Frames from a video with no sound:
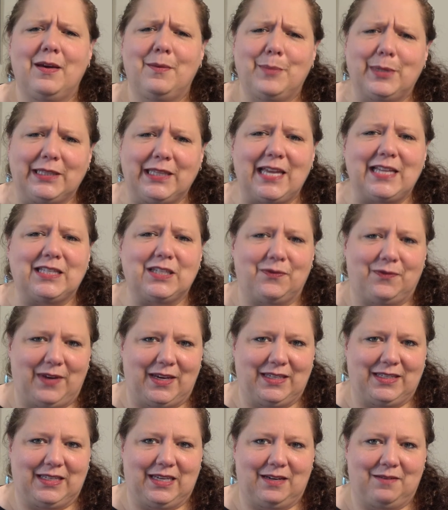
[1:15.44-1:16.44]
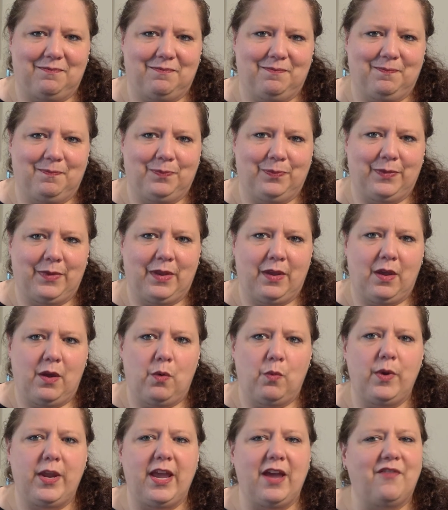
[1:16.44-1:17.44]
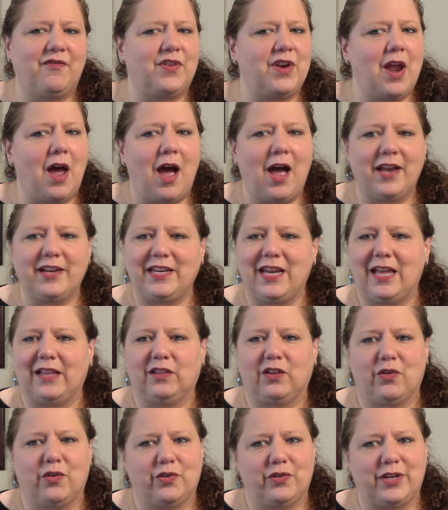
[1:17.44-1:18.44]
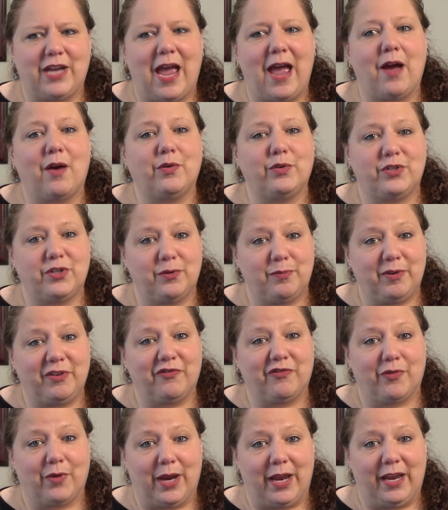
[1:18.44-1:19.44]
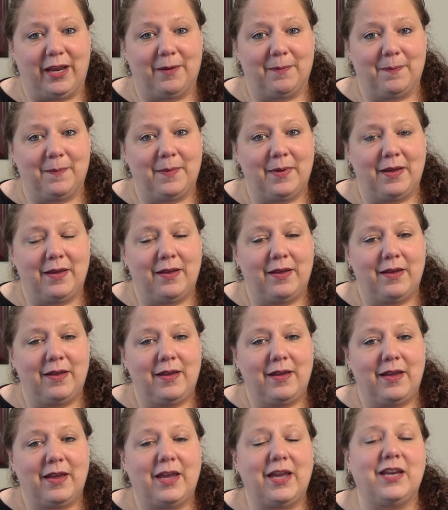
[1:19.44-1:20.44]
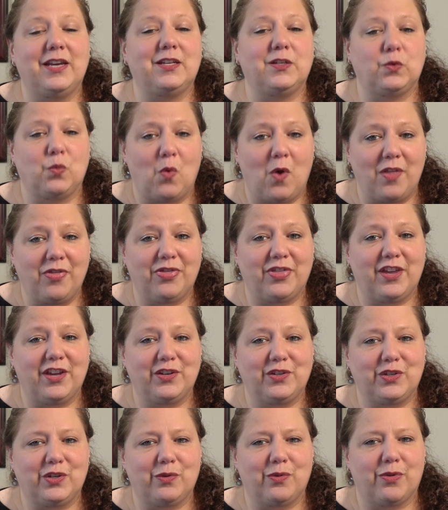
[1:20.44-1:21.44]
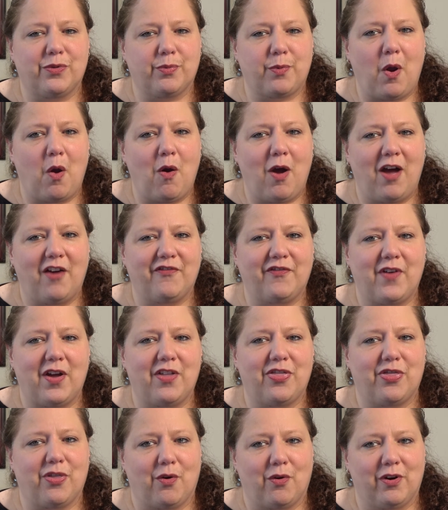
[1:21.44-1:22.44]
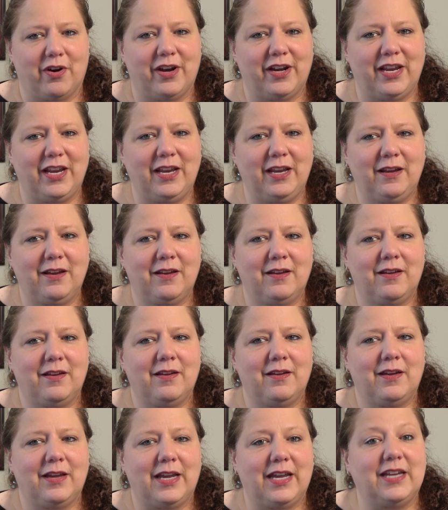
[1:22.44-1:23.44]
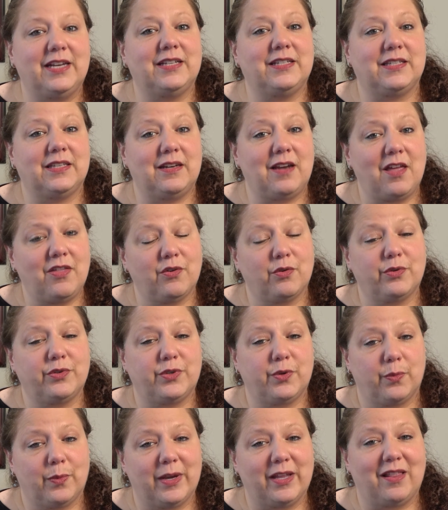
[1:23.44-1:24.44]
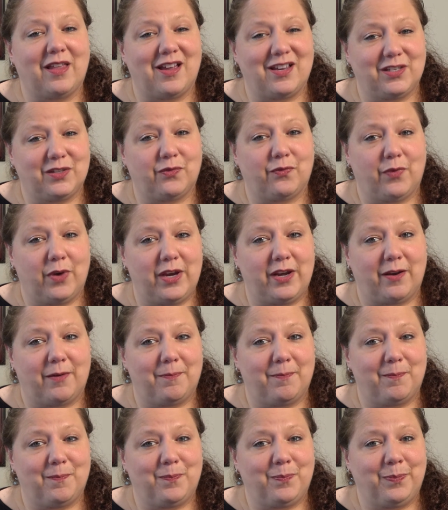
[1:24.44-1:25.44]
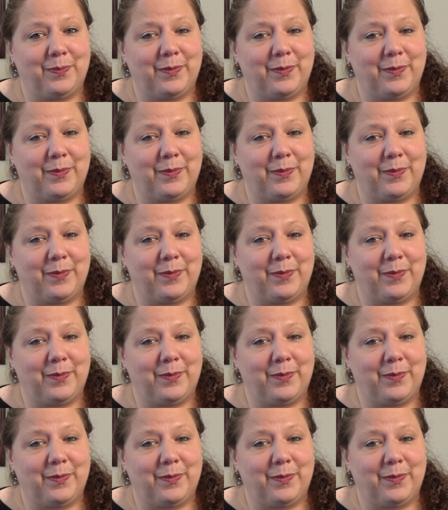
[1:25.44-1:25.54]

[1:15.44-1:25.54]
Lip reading: But let's face it, we have not yet learned how to be free. It is one thing to throw off authority, it is another to realize freedom.